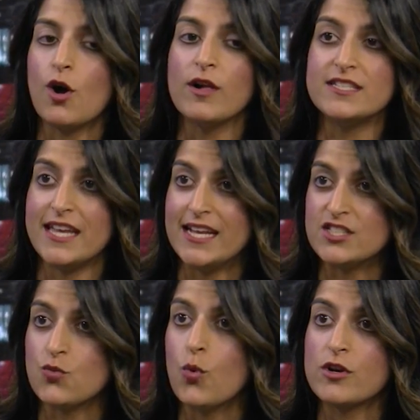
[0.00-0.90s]
all it takes
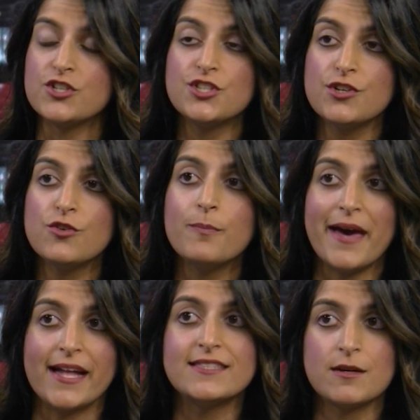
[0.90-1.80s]
is 1 or 2
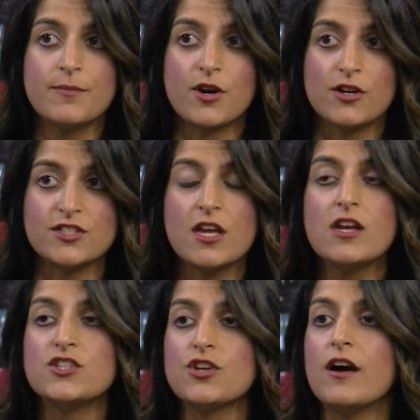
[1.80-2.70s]
bad sunburns
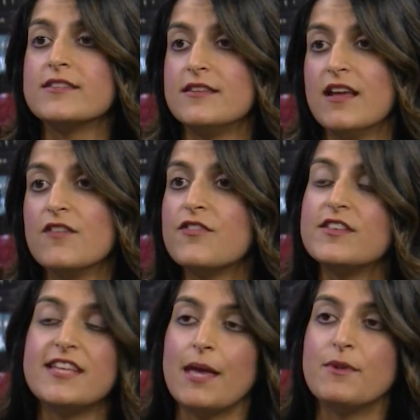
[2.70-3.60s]
to cause enough of the
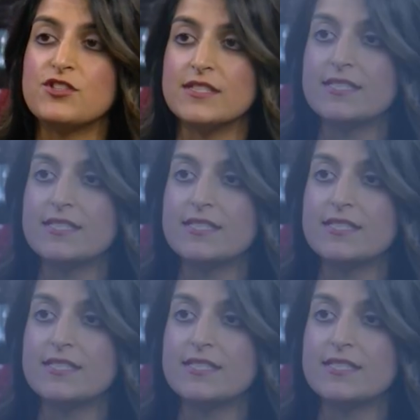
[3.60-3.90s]
damage in